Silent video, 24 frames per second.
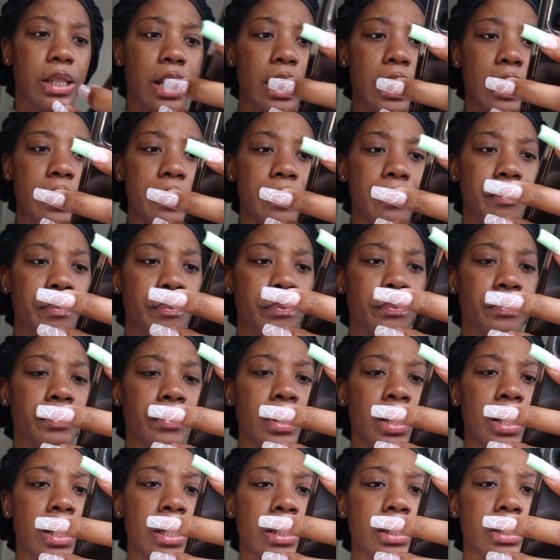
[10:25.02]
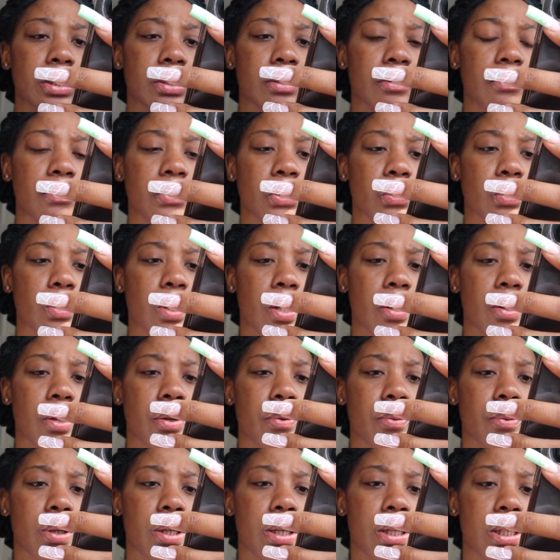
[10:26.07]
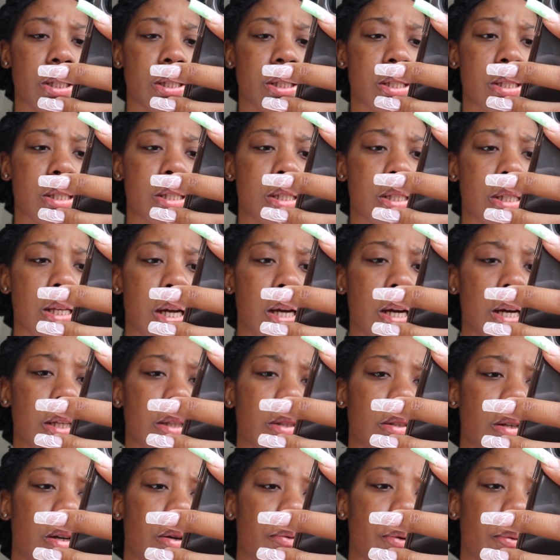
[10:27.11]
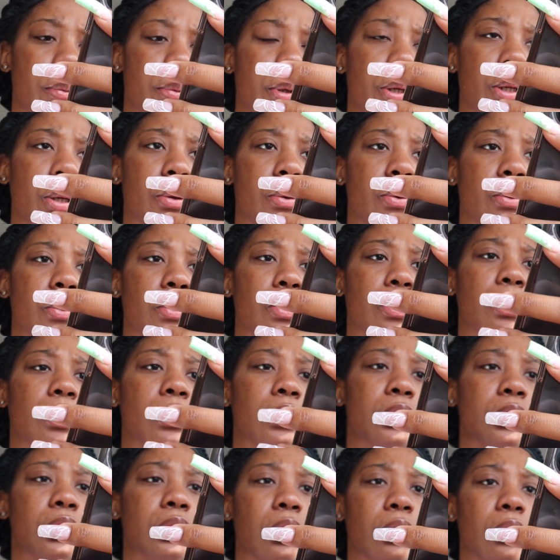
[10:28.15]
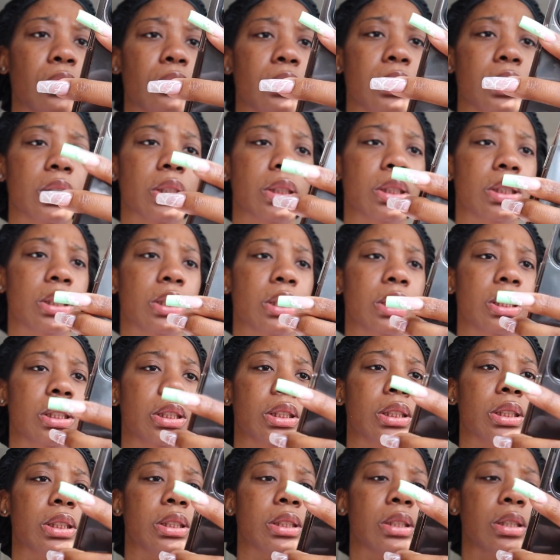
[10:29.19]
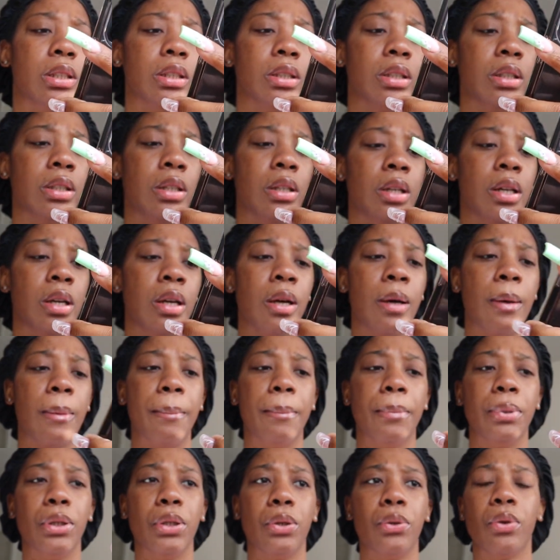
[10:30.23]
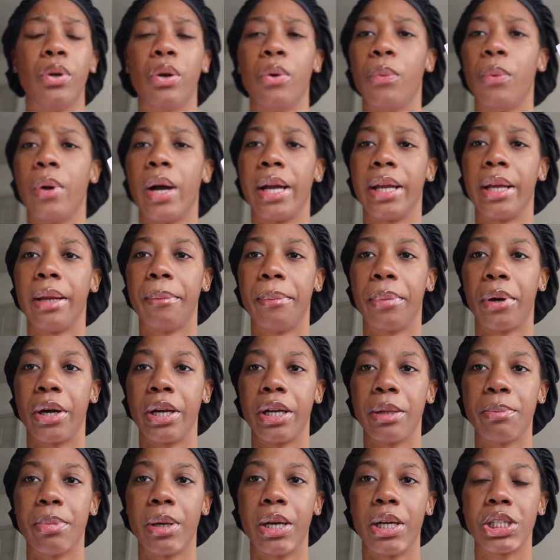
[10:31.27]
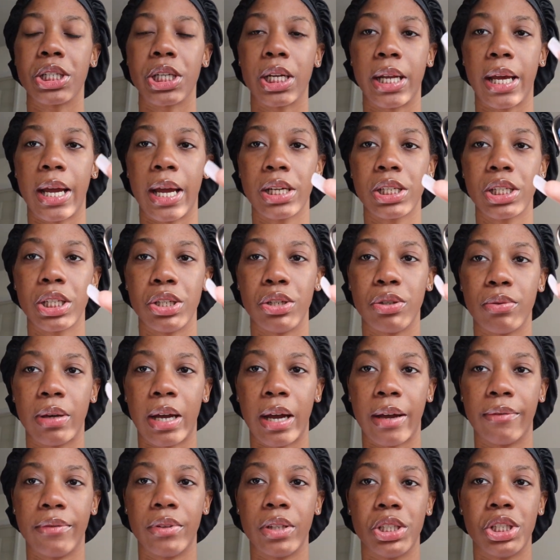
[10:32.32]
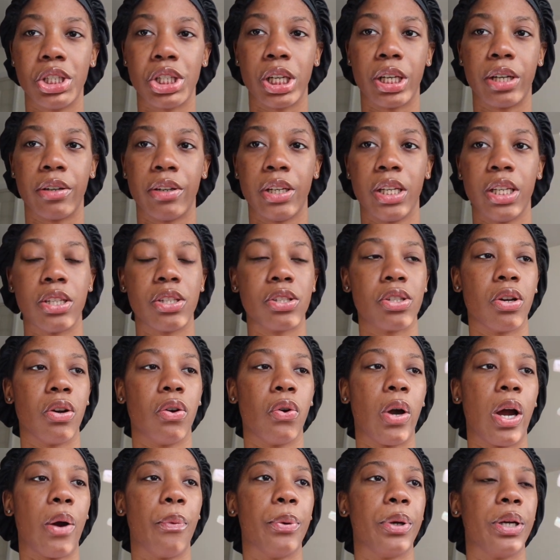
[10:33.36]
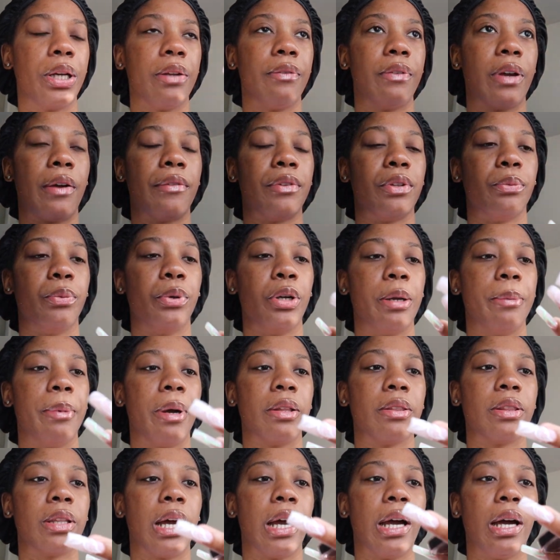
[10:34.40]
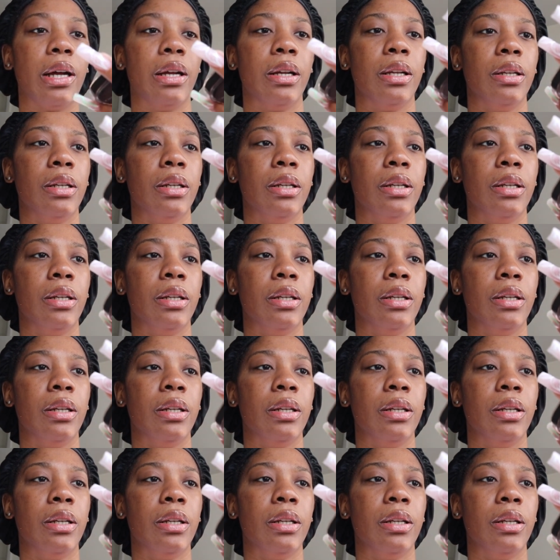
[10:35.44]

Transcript: then there's a few other ones that I thought were pretty cool. So there's this blue Hawaiian party punch. And I actually do have the cherry, so I wouldn't even have to worry about that.